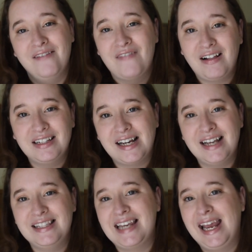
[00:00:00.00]

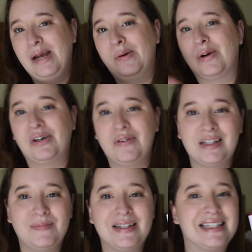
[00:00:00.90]
Valentine's Day or
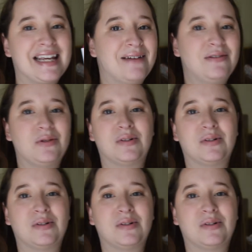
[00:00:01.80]
Christmas gift,